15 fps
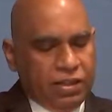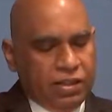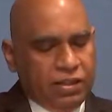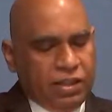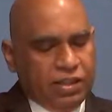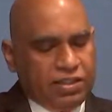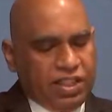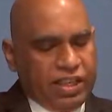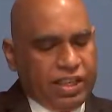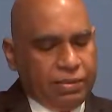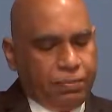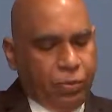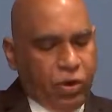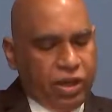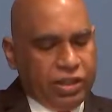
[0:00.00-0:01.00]
the
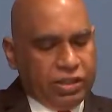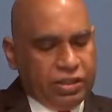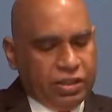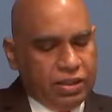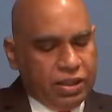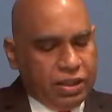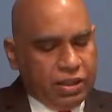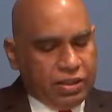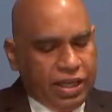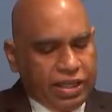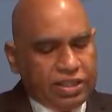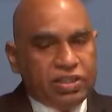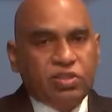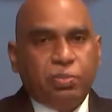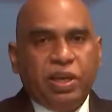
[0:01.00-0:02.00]
second point
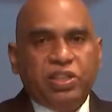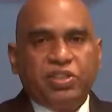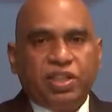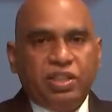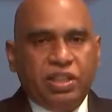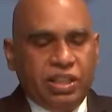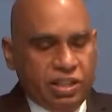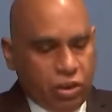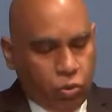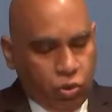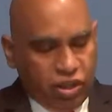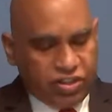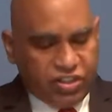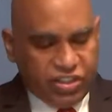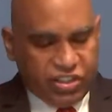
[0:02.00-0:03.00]
that is mentioned in the
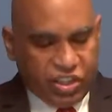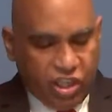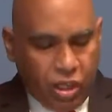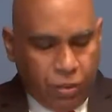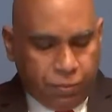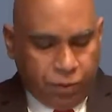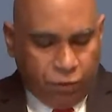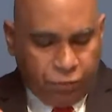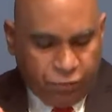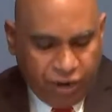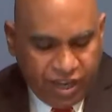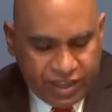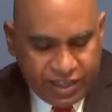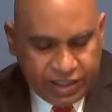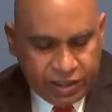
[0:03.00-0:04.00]
verse is
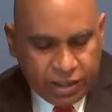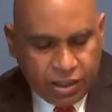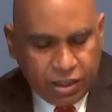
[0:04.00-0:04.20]
profaning